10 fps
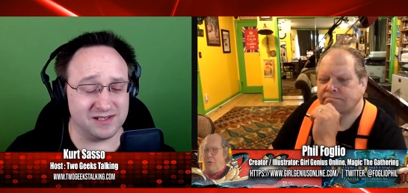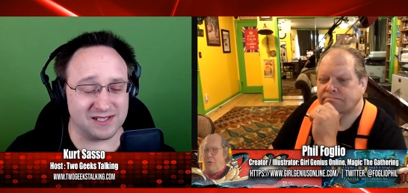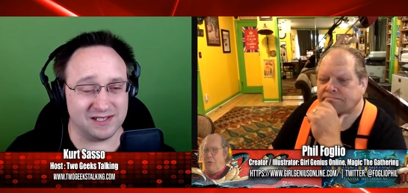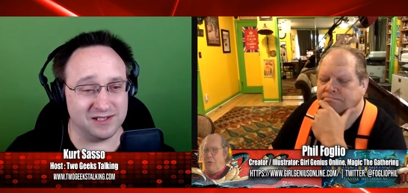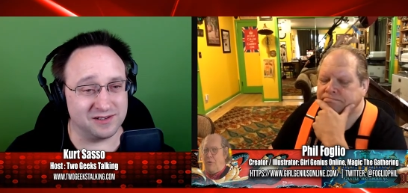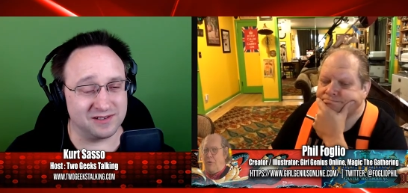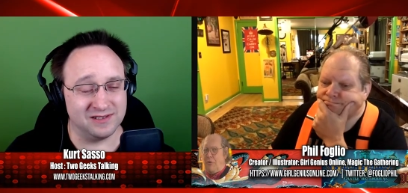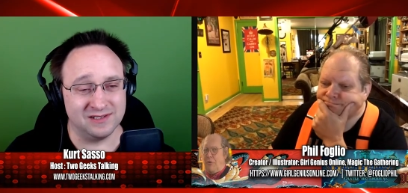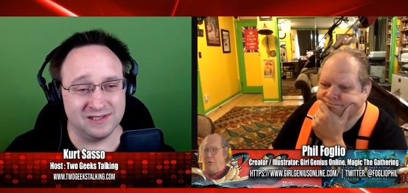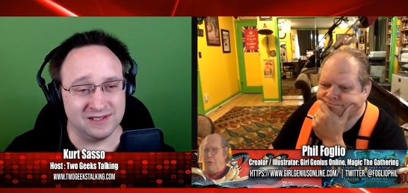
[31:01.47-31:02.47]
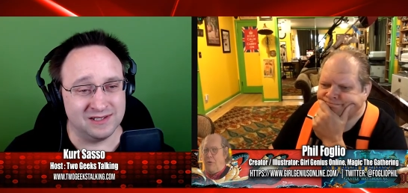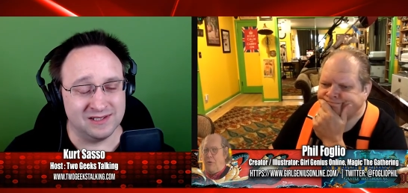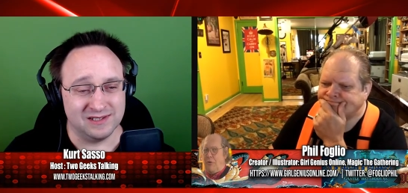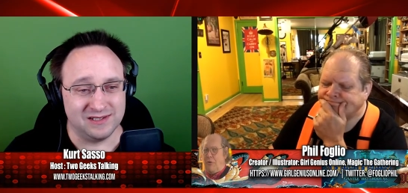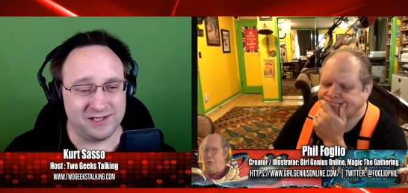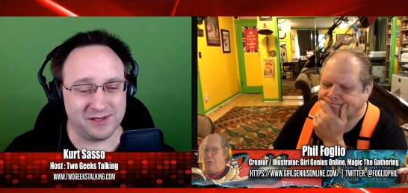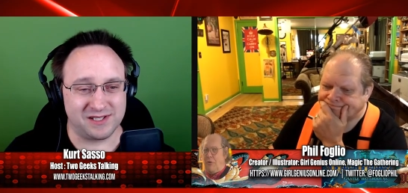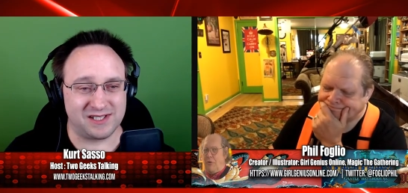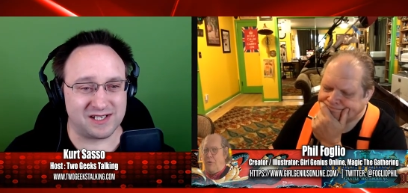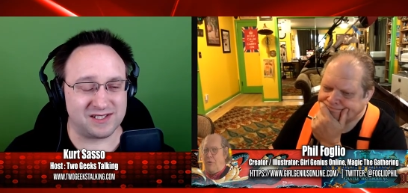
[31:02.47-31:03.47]
Speaker 1: and you're doing
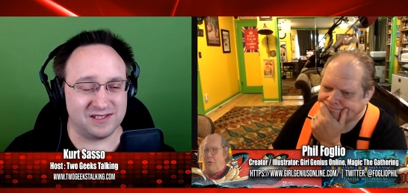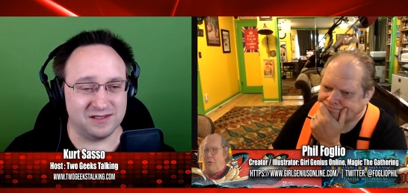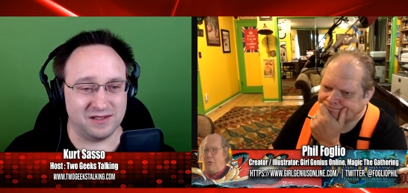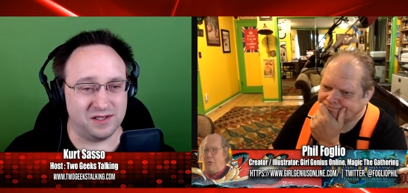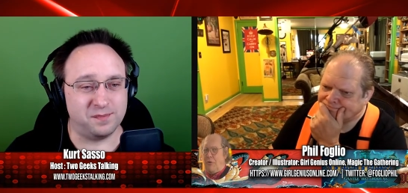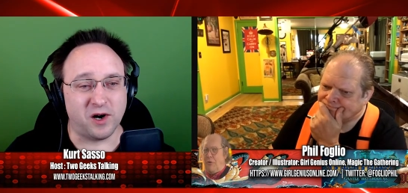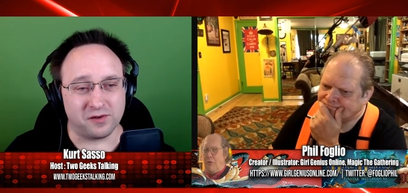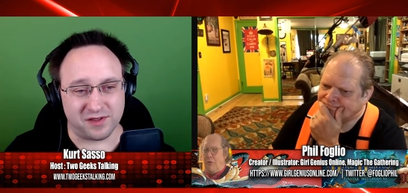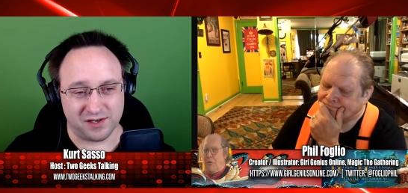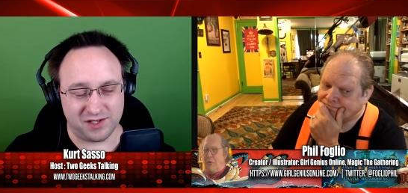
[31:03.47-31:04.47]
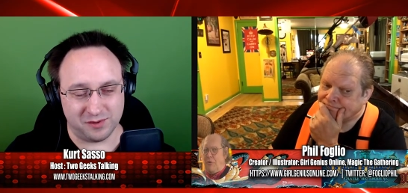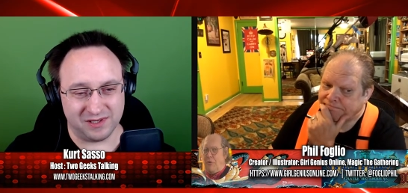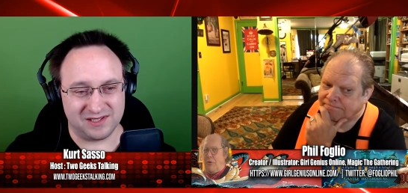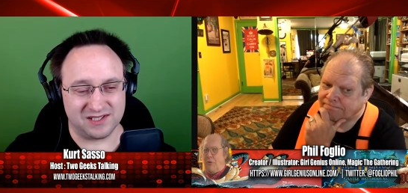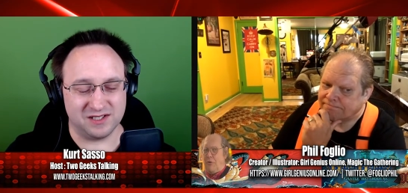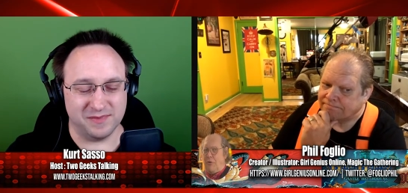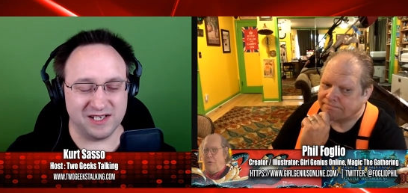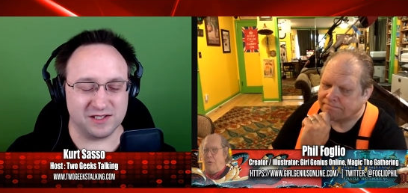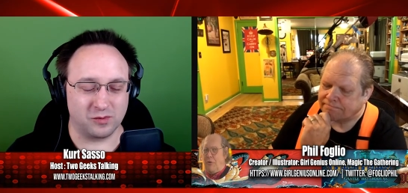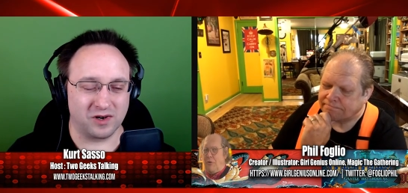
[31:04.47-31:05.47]
such an, you both are doing such
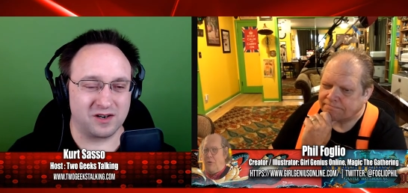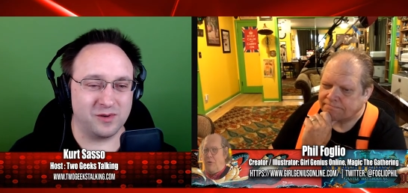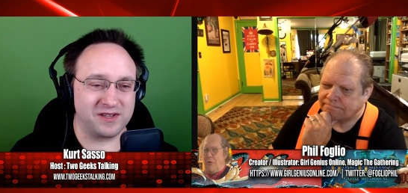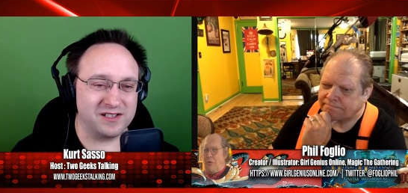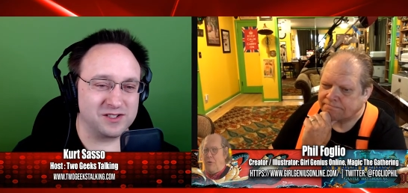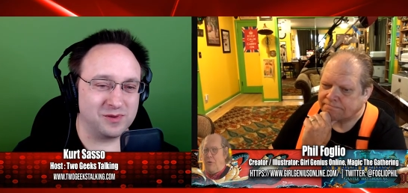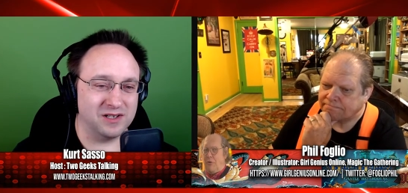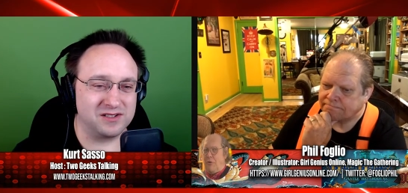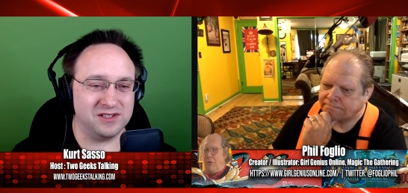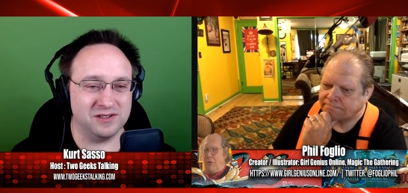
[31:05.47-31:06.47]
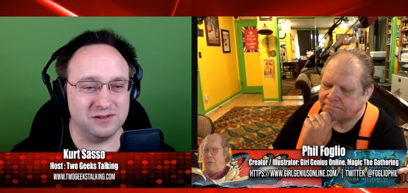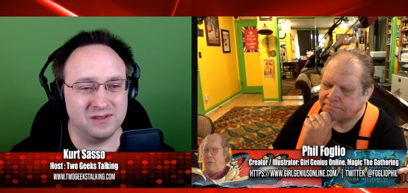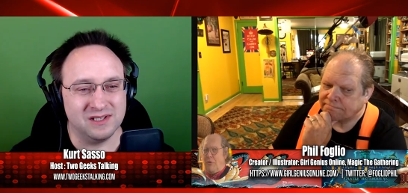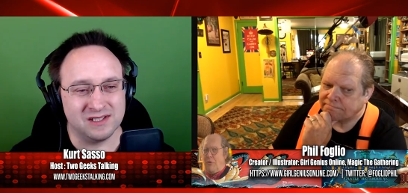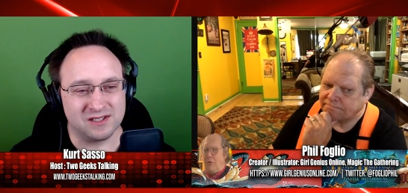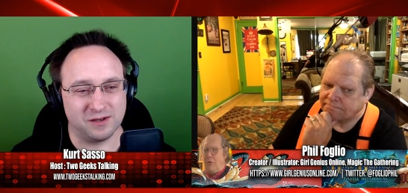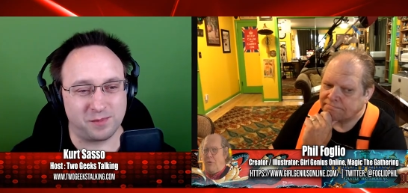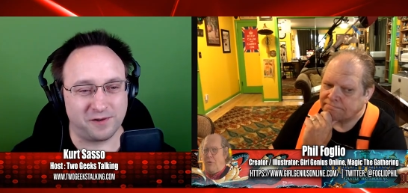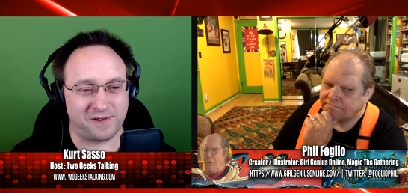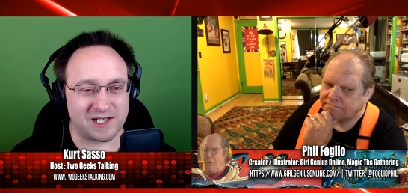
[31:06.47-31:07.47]
amazing work with it as well too. So
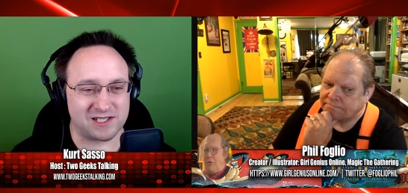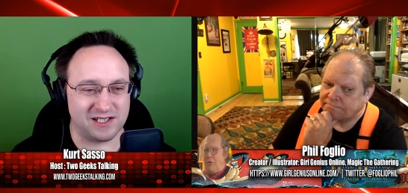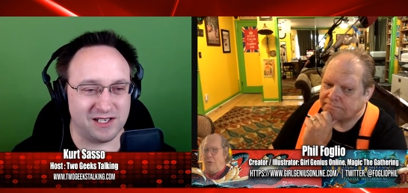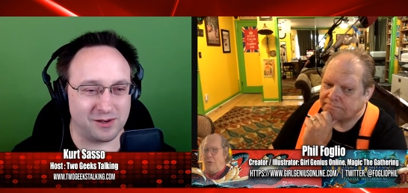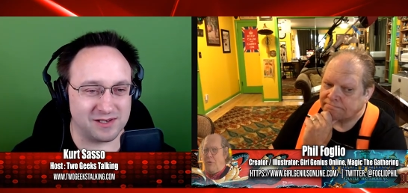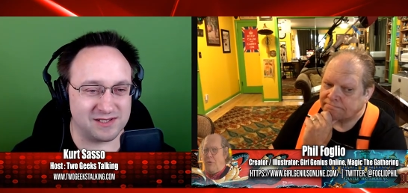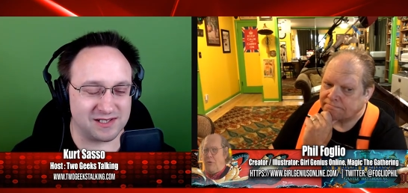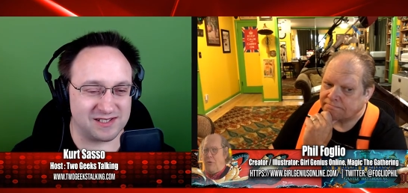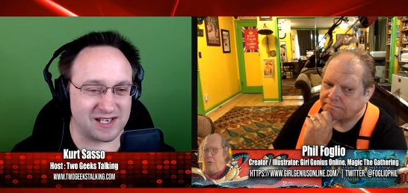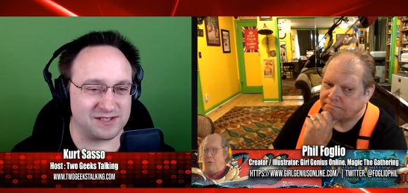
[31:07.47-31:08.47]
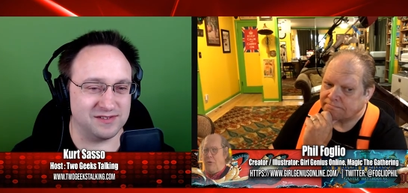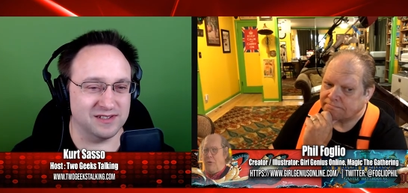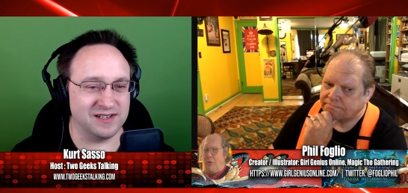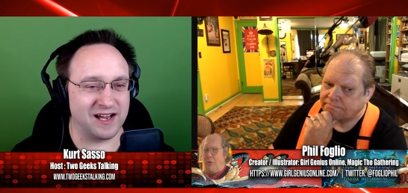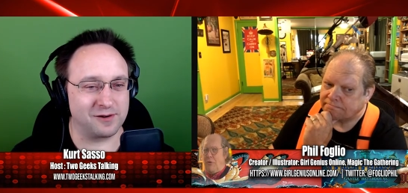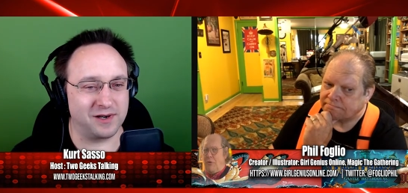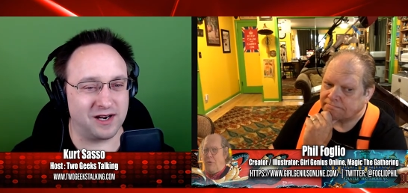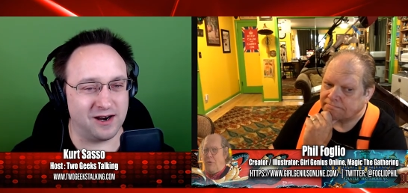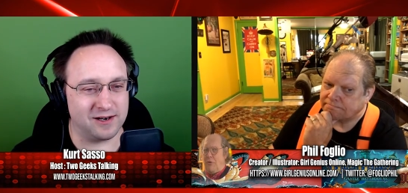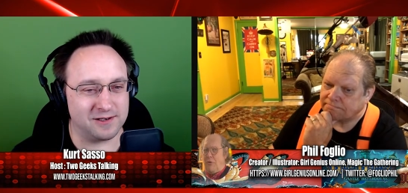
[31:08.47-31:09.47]
professionally, you're successful in that
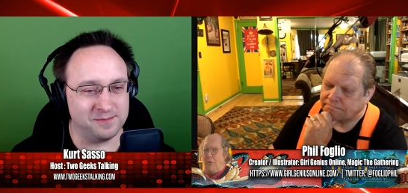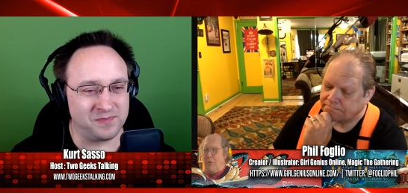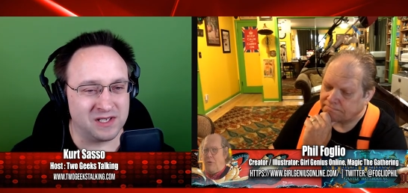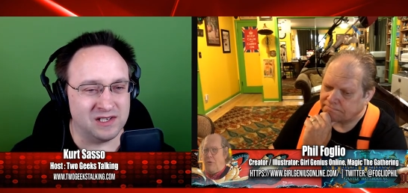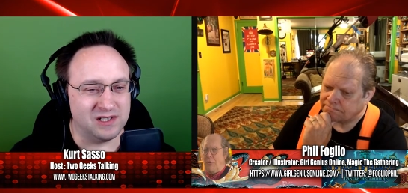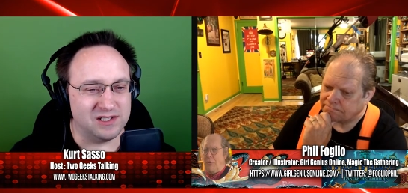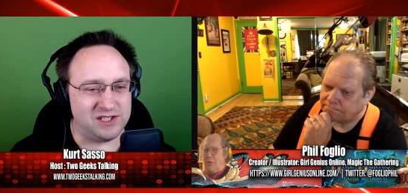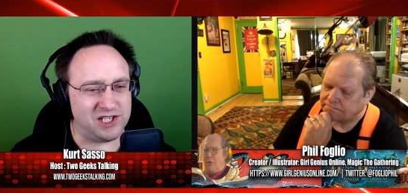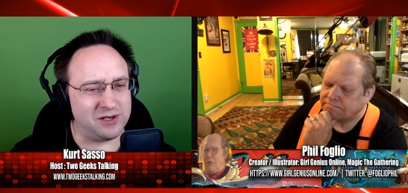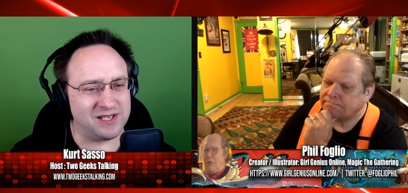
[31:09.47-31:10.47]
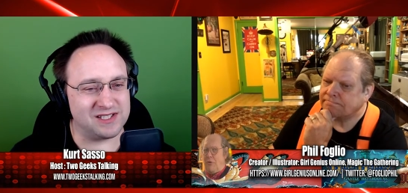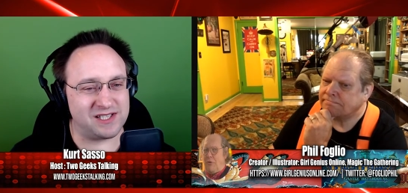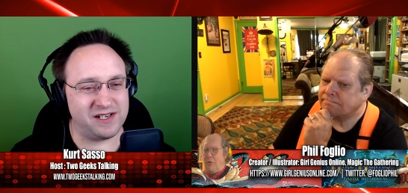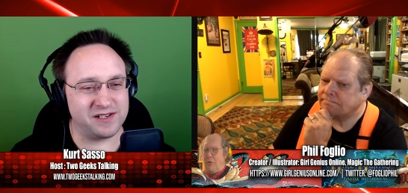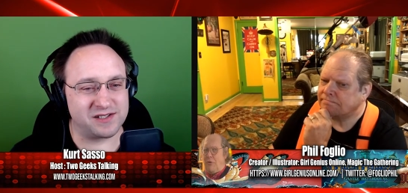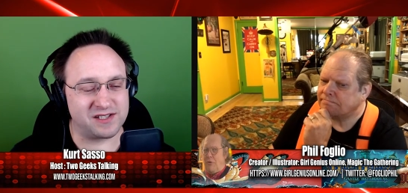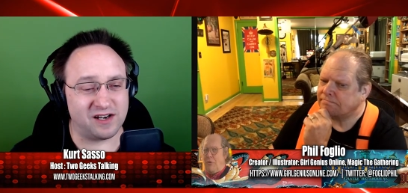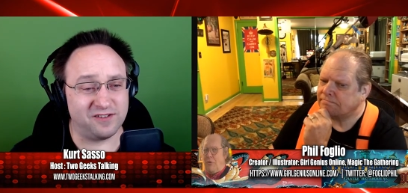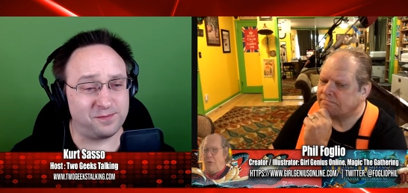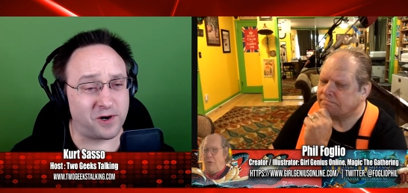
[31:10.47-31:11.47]
regard. Do you consider
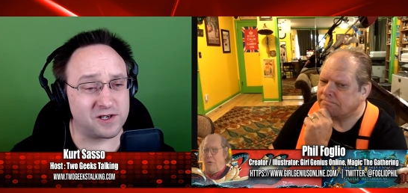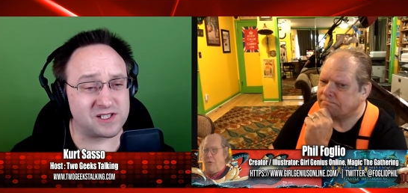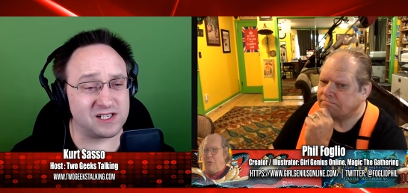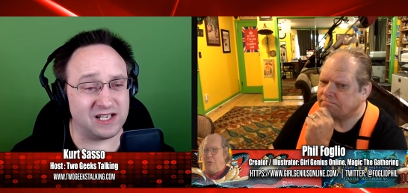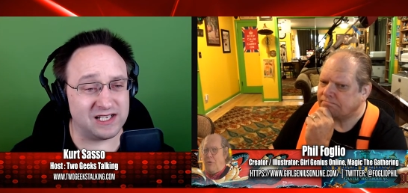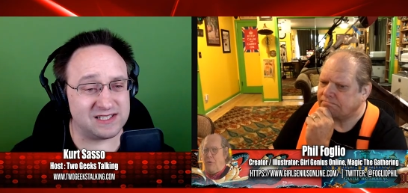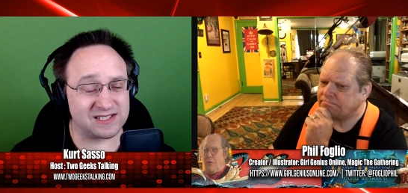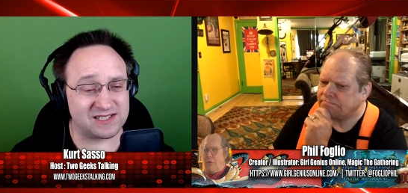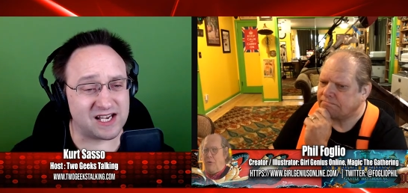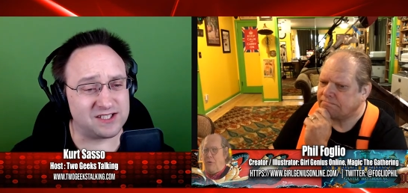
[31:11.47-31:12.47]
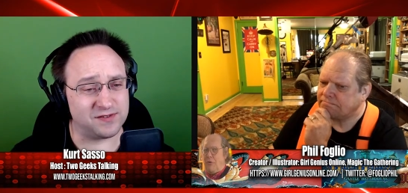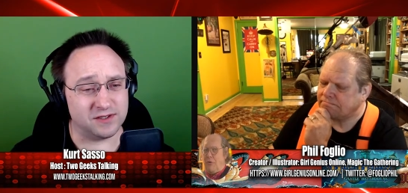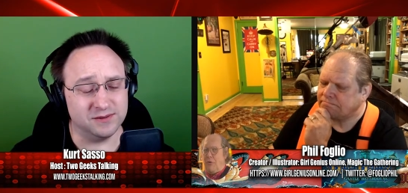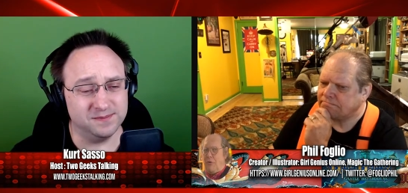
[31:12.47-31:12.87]
yourself personally successful?